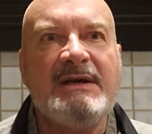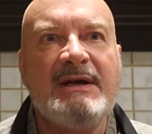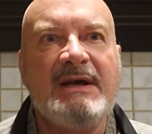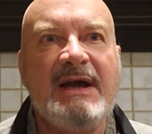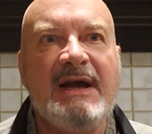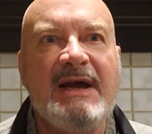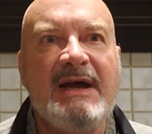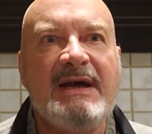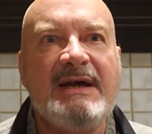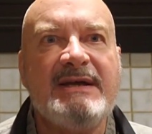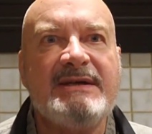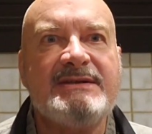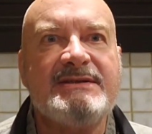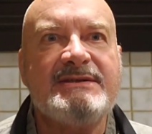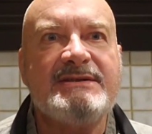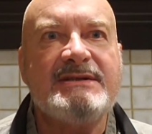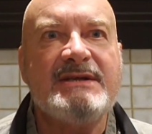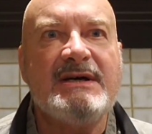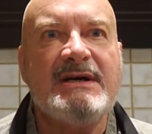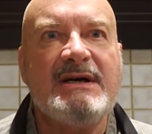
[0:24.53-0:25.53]

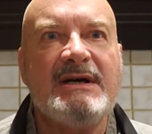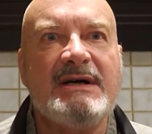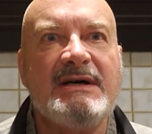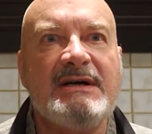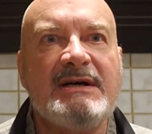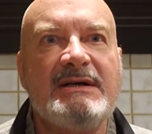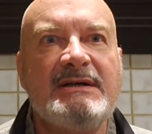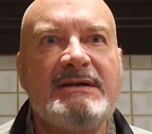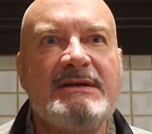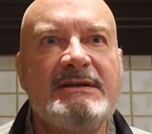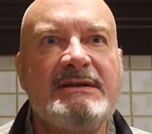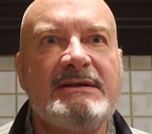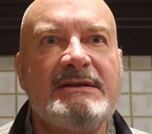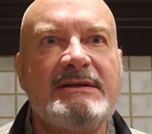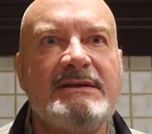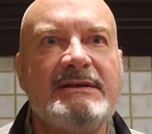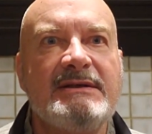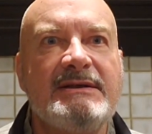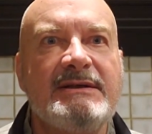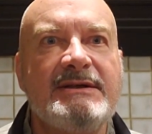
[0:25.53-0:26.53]
as
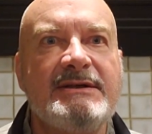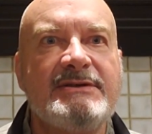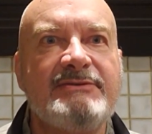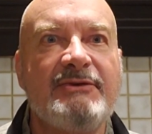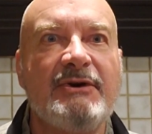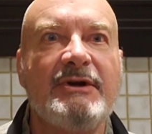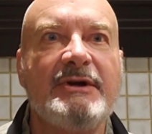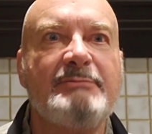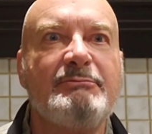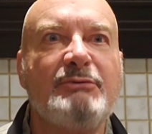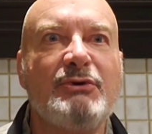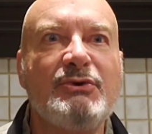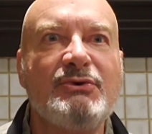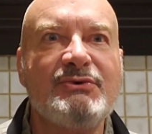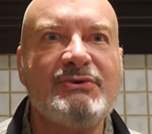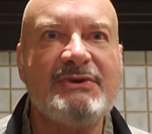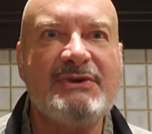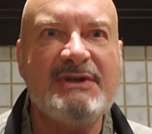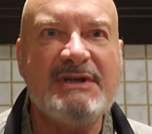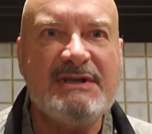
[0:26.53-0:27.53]
is very
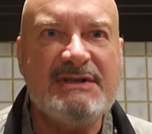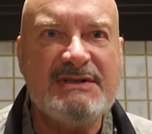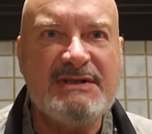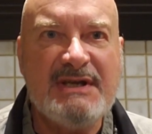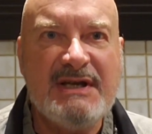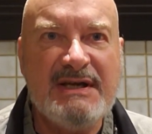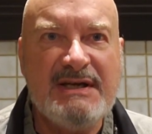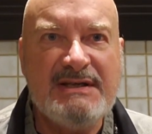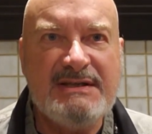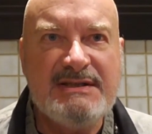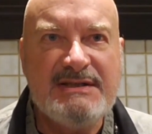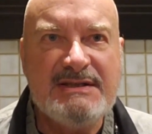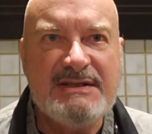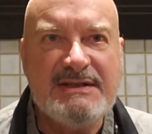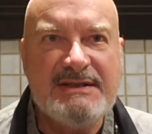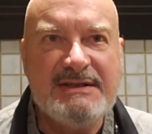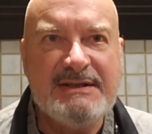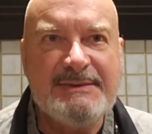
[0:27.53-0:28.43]
prudent these days.